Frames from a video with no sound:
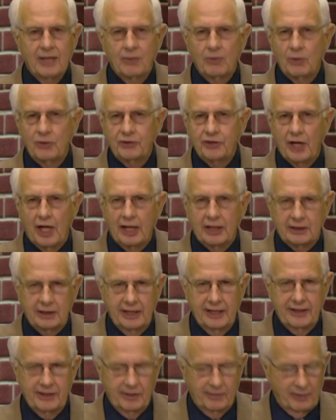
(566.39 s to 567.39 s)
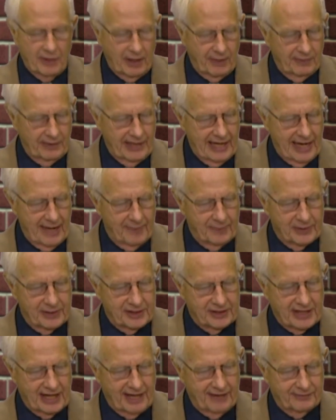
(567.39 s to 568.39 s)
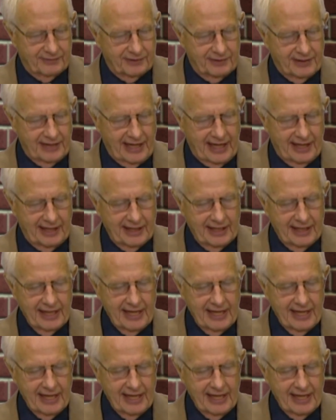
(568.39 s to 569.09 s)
We'll talk later about what happens after that.